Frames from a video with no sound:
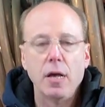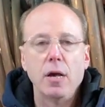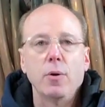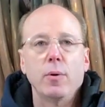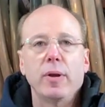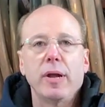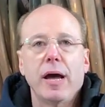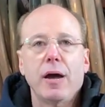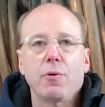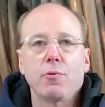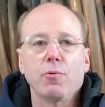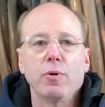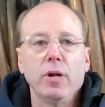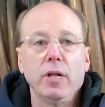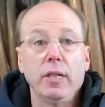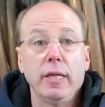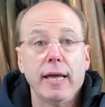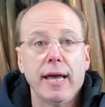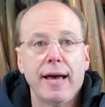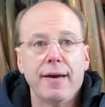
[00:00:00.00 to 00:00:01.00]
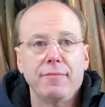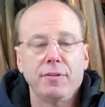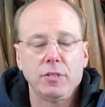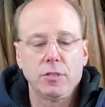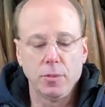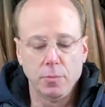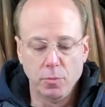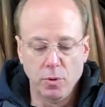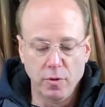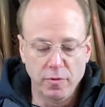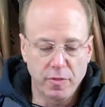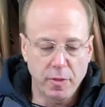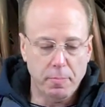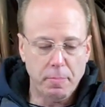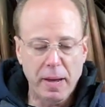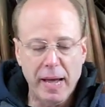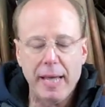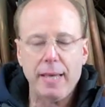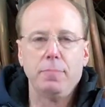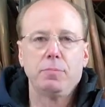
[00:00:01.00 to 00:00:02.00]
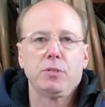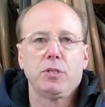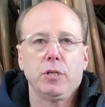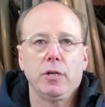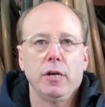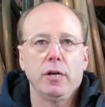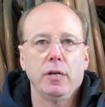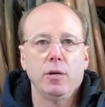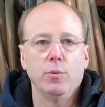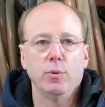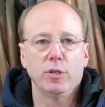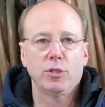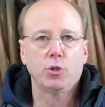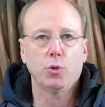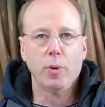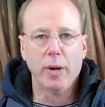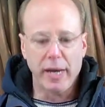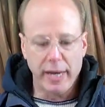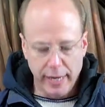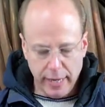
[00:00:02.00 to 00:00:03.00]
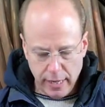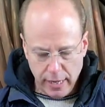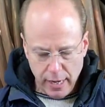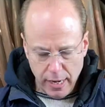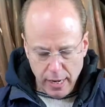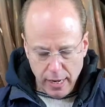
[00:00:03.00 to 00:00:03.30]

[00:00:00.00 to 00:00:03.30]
without really having to move the pipes in any which way.